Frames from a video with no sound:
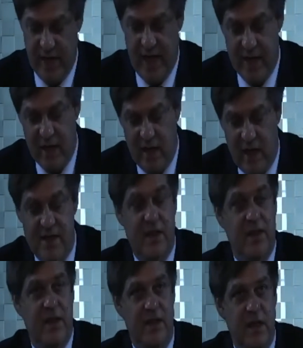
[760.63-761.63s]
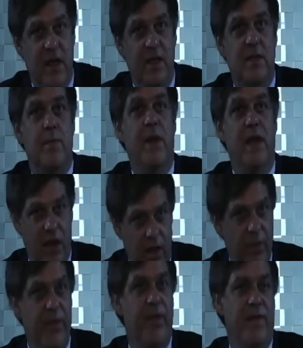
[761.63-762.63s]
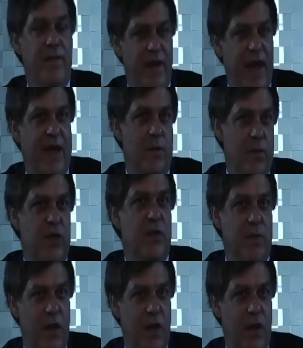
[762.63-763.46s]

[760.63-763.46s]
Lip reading: analyzed and discussed beyond the fact which